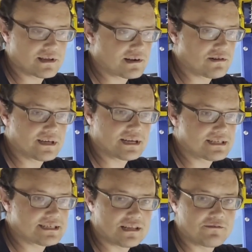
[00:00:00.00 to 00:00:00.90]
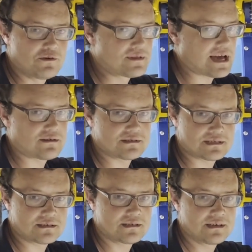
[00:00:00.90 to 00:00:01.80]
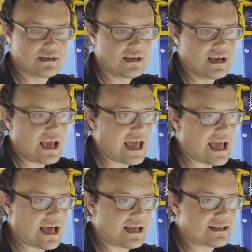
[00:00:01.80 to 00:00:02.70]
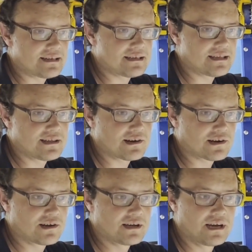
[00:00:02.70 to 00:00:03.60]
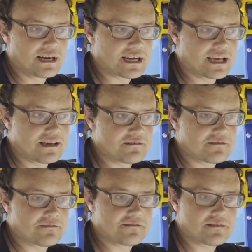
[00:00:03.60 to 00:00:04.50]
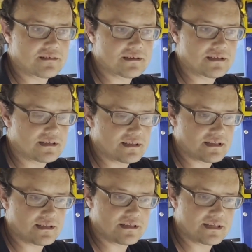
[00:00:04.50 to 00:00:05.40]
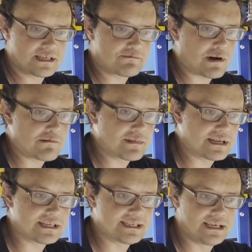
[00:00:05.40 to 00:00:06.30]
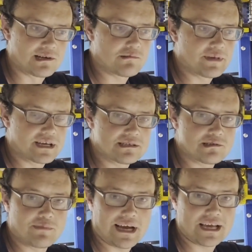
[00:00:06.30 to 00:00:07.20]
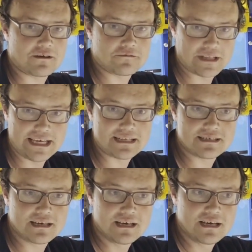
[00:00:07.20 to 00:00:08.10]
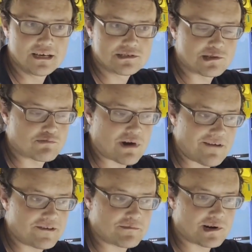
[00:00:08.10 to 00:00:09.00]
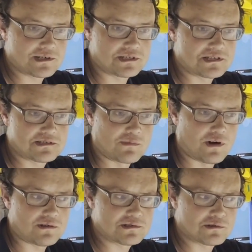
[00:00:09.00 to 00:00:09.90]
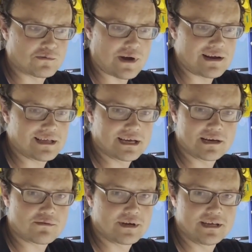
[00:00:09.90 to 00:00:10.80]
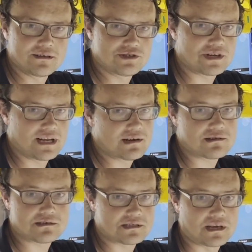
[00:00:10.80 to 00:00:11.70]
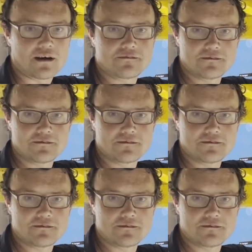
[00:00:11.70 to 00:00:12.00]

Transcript: They're only going to sell a few thousand, and they're going to give the department a deal because they're buying a fleet, so their profit margin is small. So why are they going to re-engineer stuff?